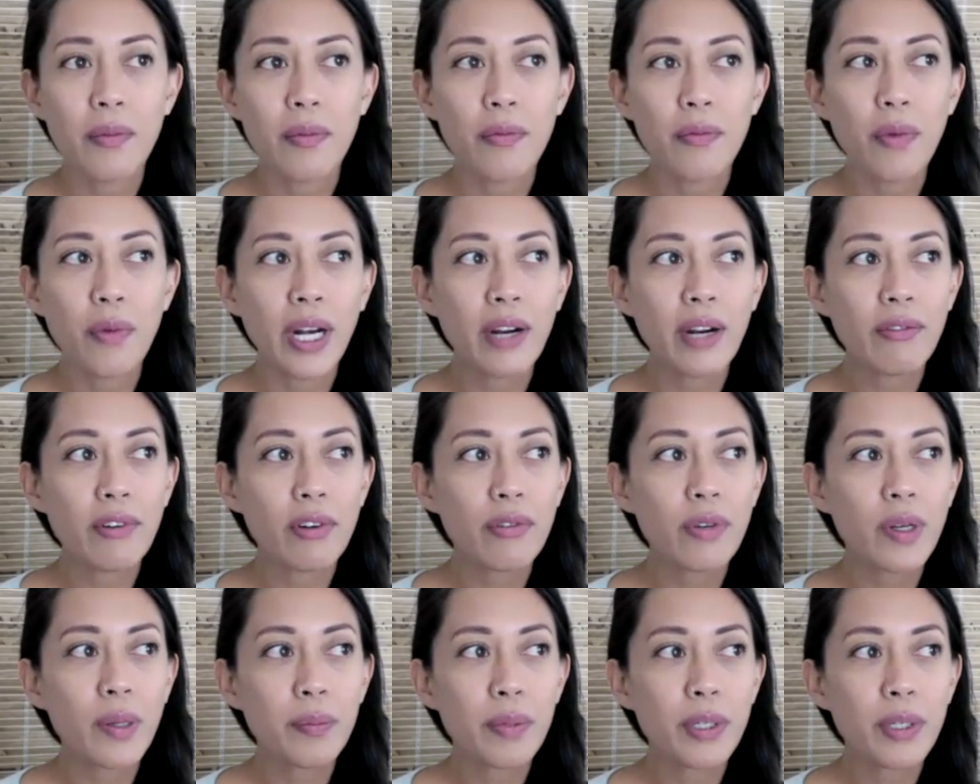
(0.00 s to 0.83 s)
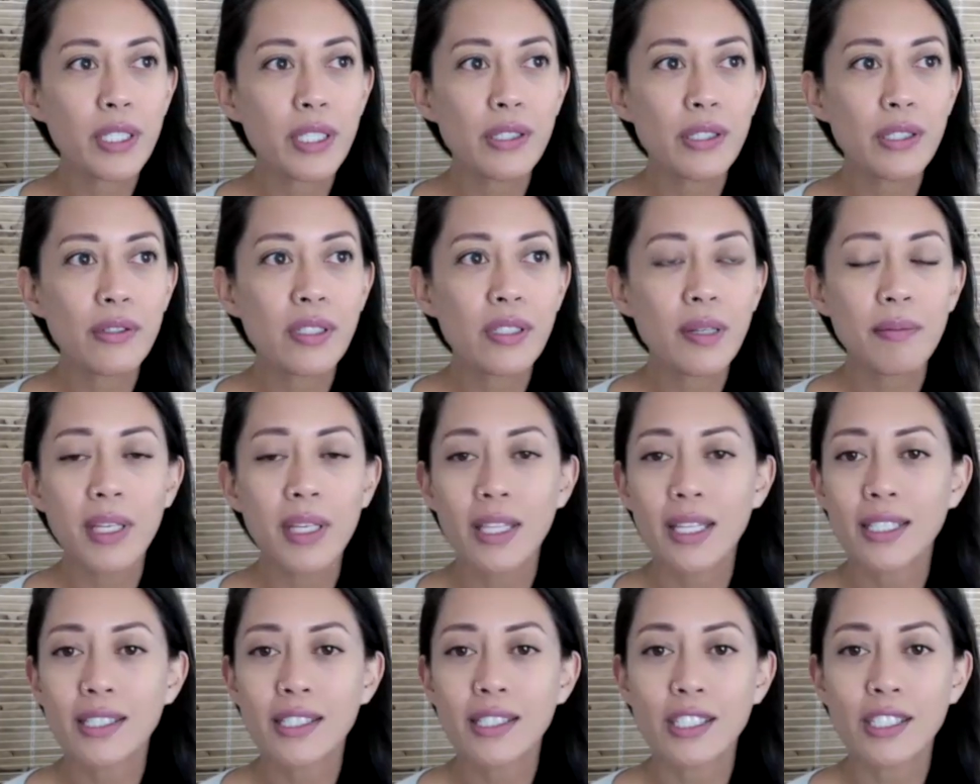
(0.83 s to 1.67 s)
Whenever we pursue something
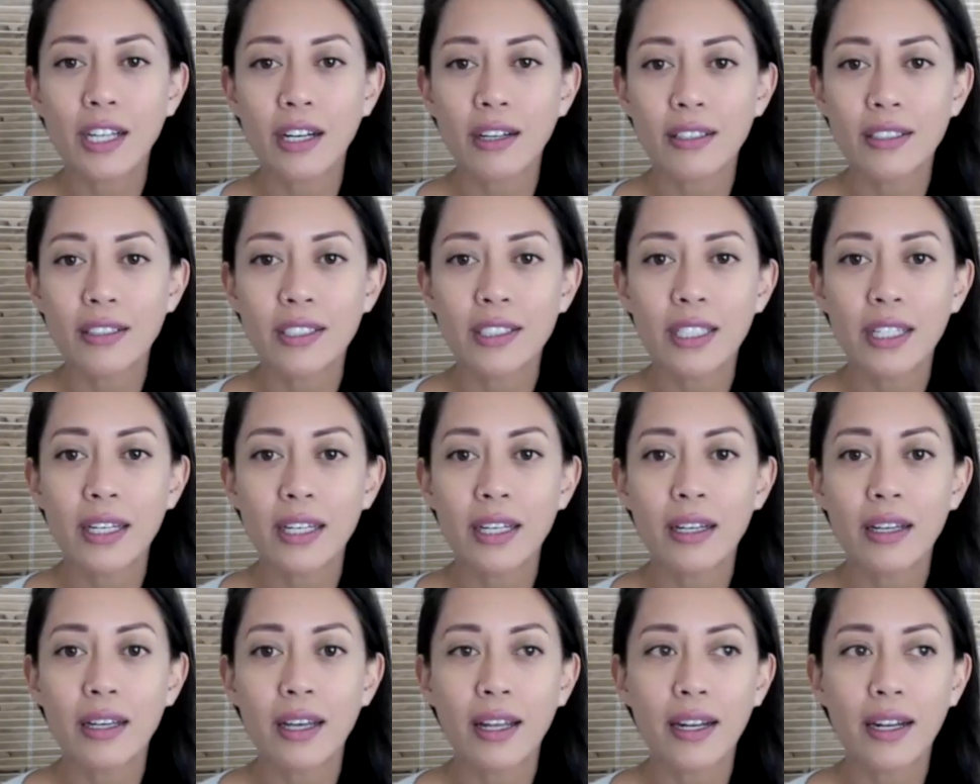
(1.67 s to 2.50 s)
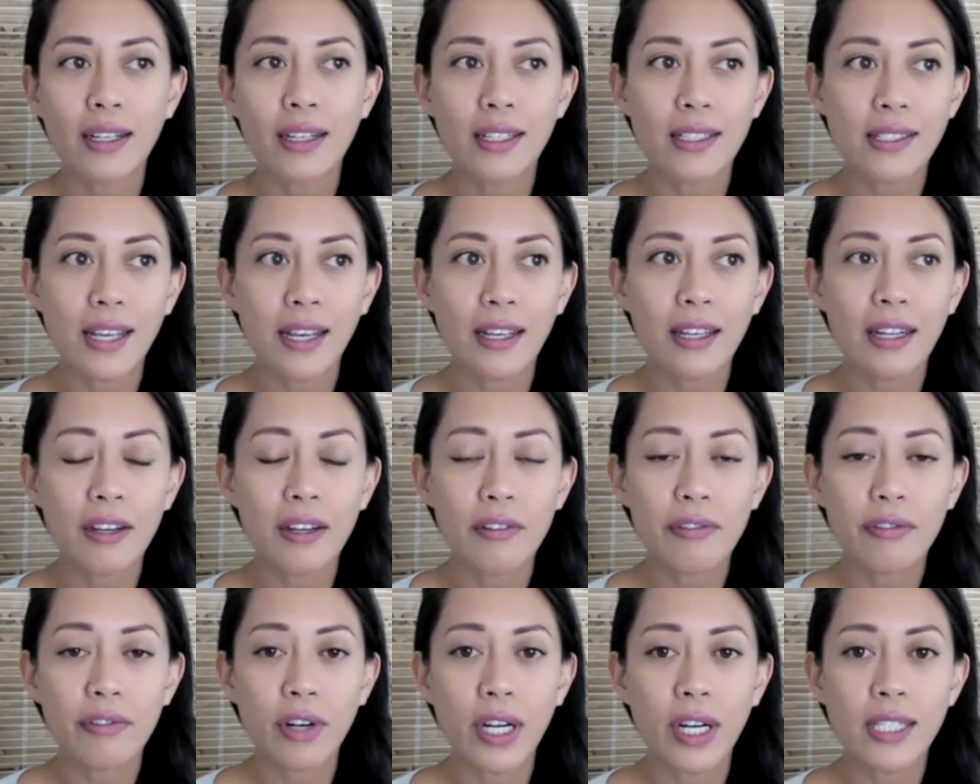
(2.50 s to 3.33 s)
that's challenging and exciting
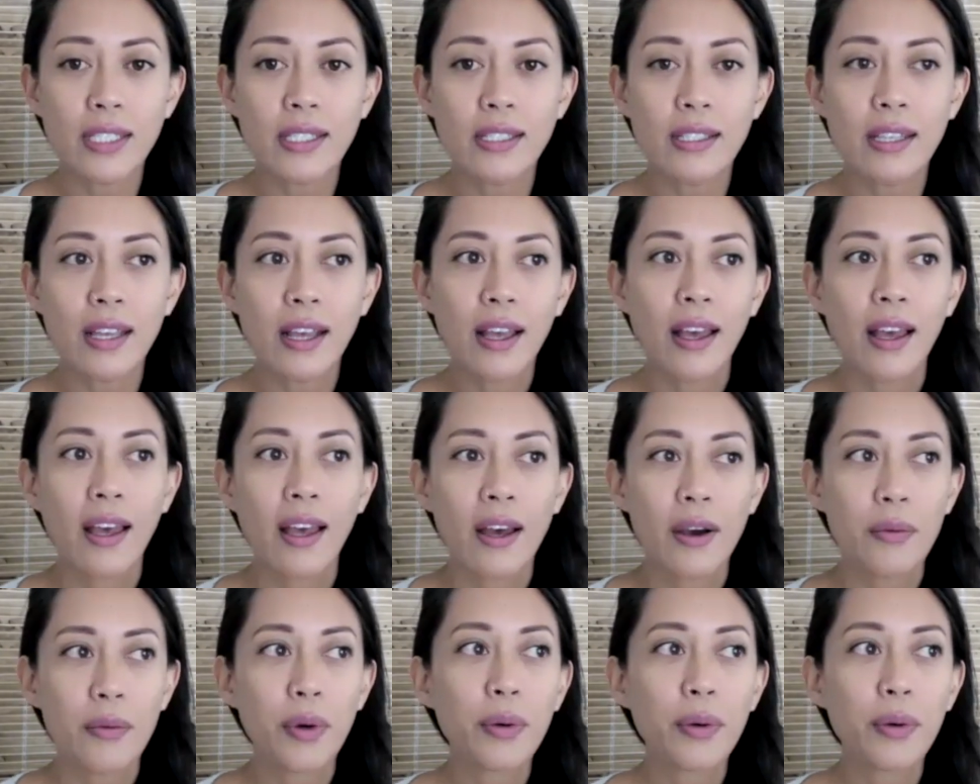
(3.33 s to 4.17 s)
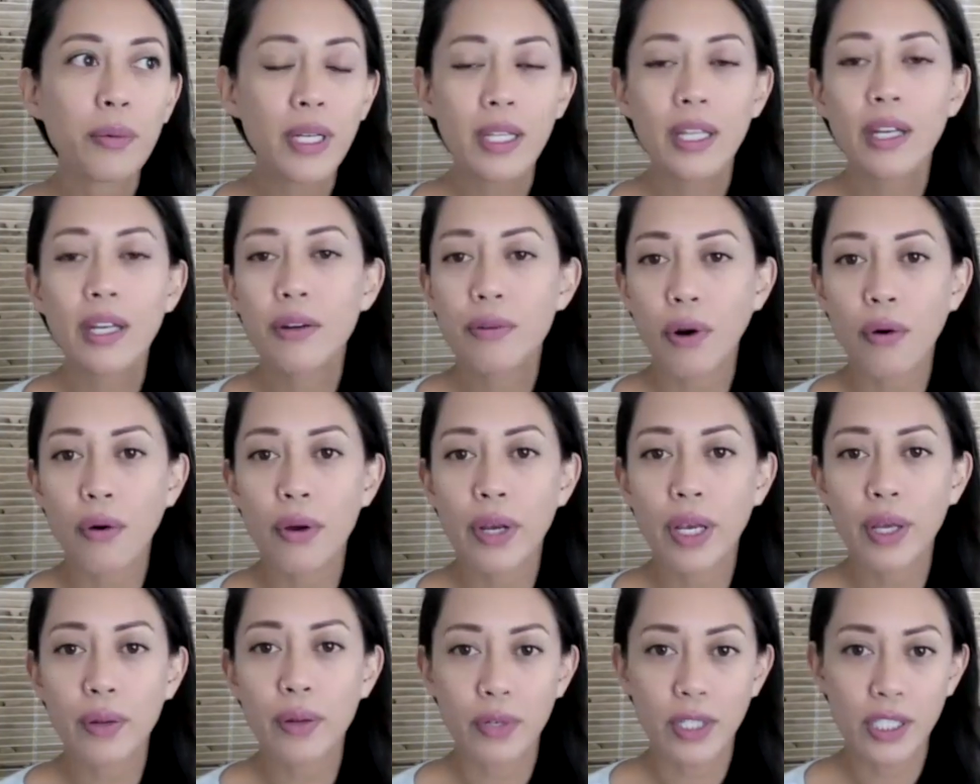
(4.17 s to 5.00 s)
for us, we're really
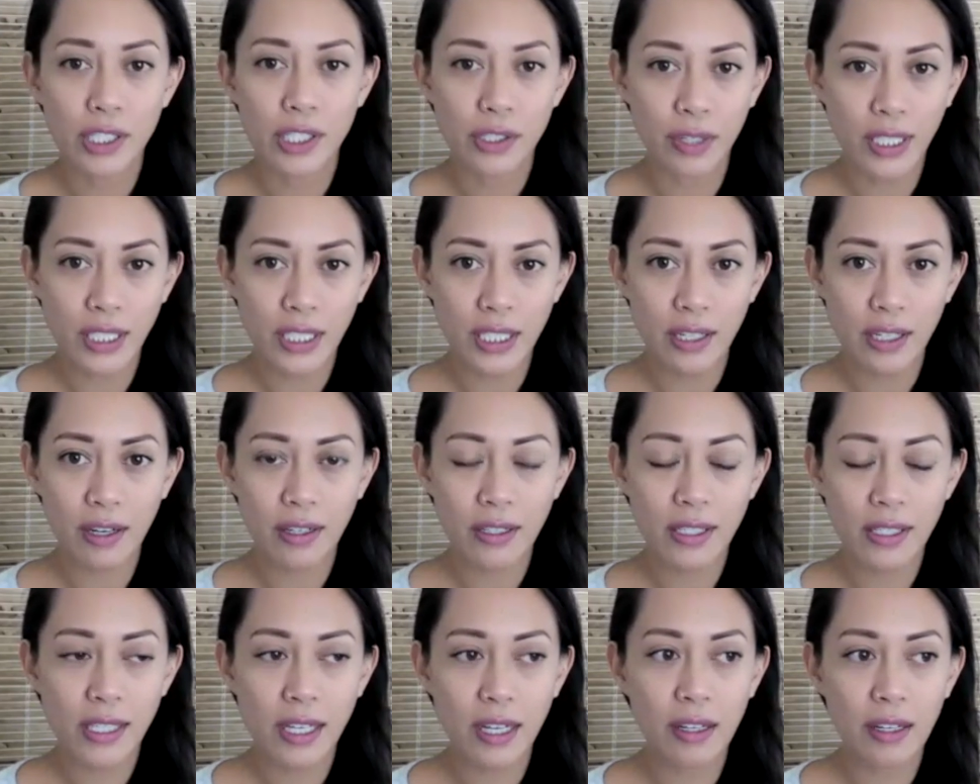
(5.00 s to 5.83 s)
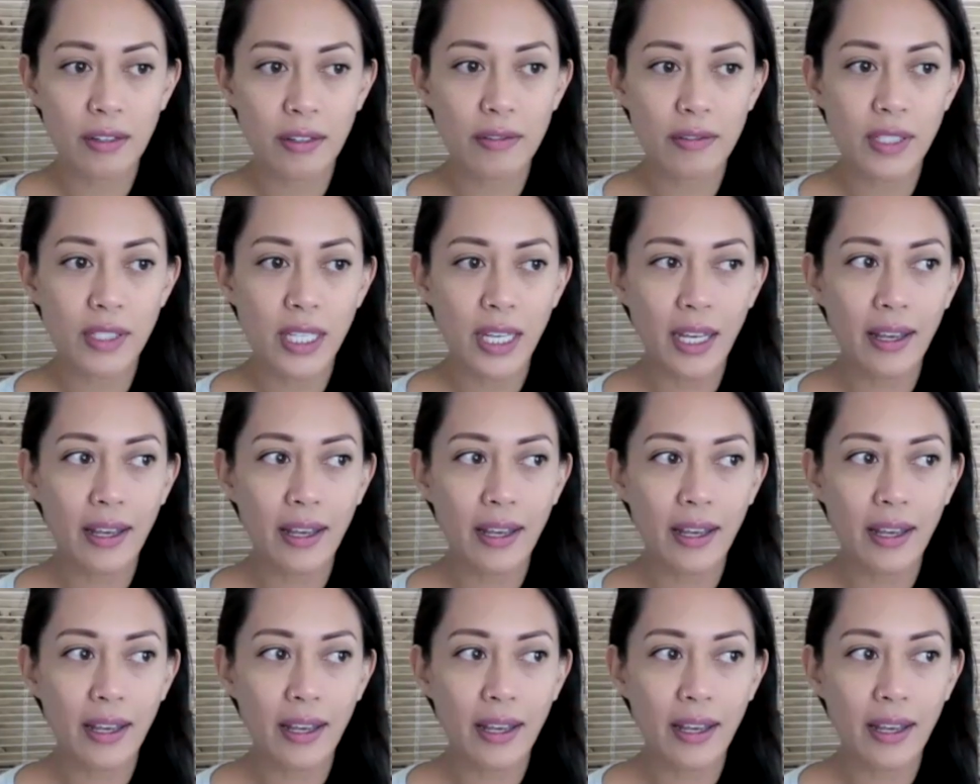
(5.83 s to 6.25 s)
growing and we're stretching ourselves.